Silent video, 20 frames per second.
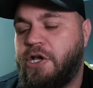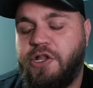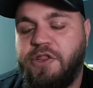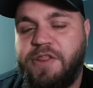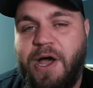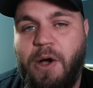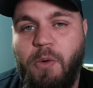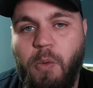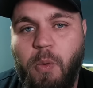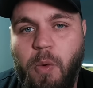
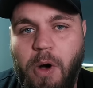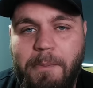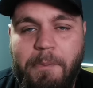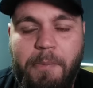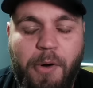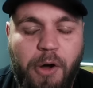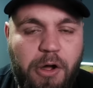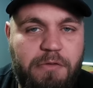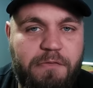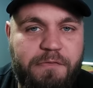That
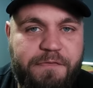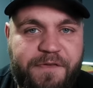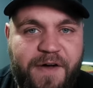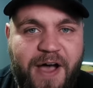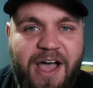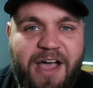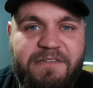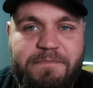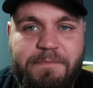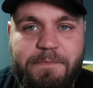
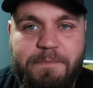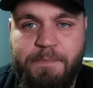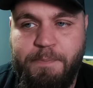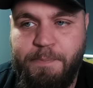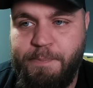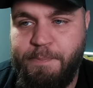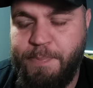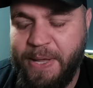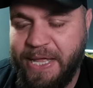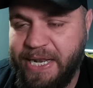£1.5
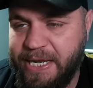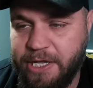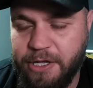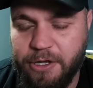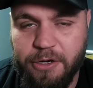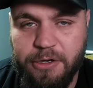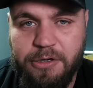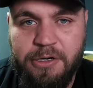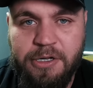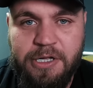
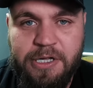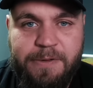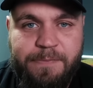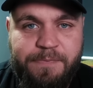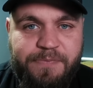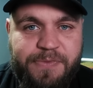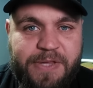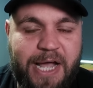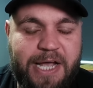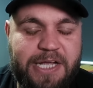billion
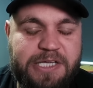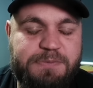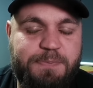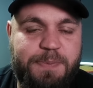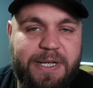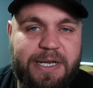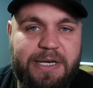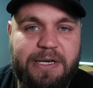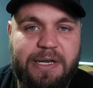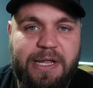that has
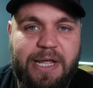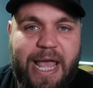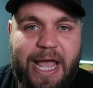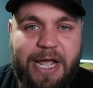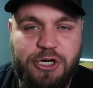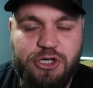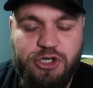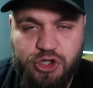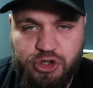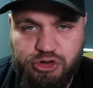been
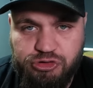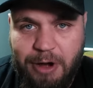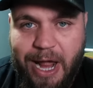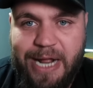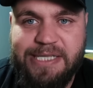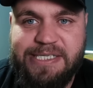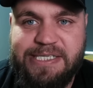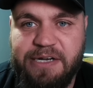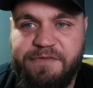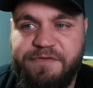
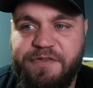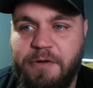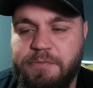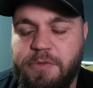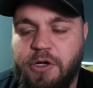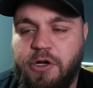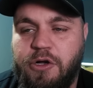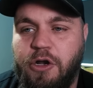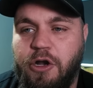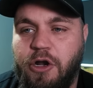extracted from
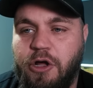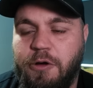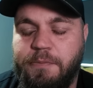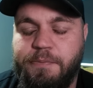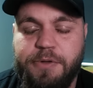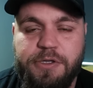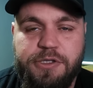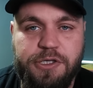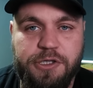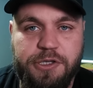the club
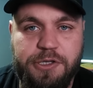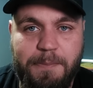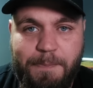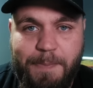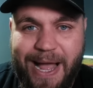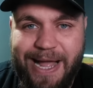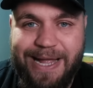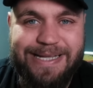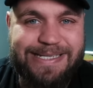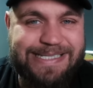to the
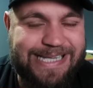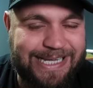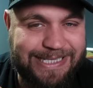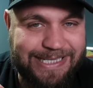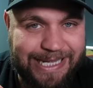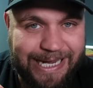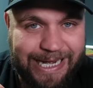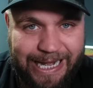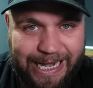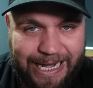banks and
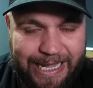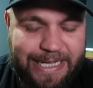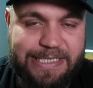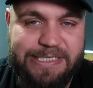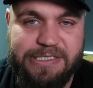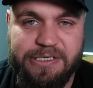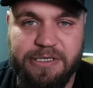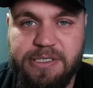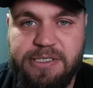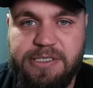the
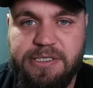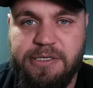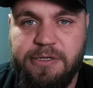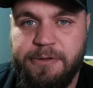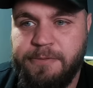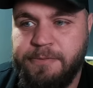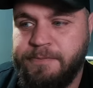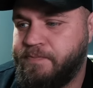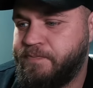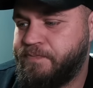Glazers
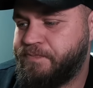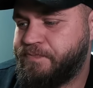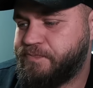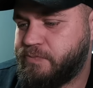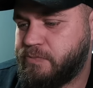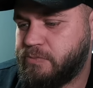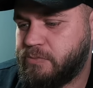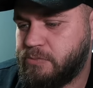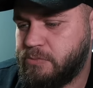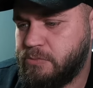
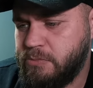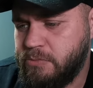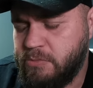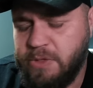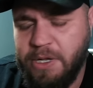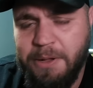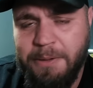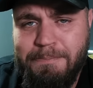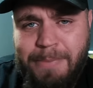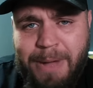
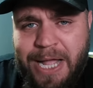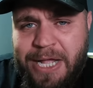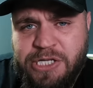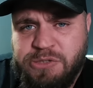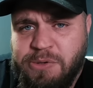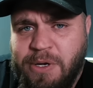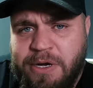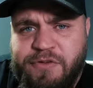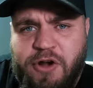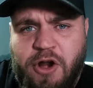might as
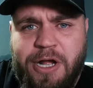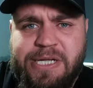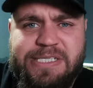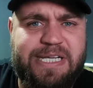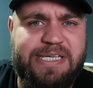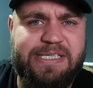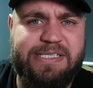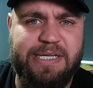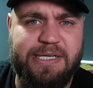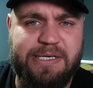well have not
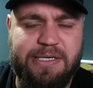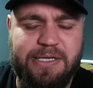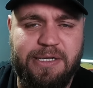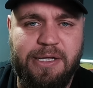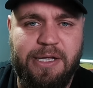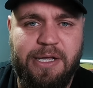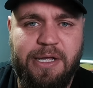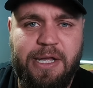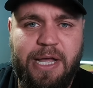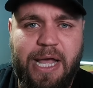existed.
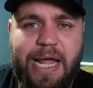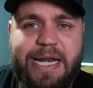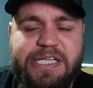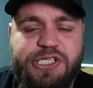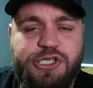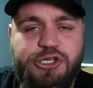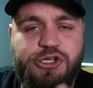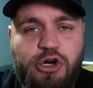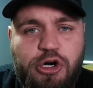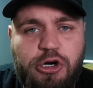And
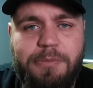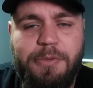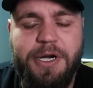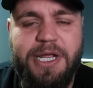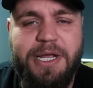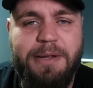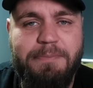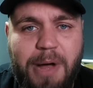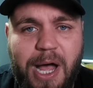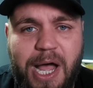it's your
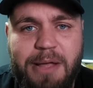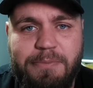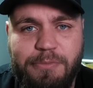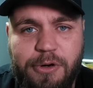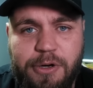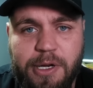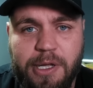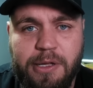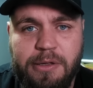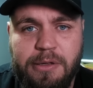money and my
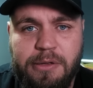money.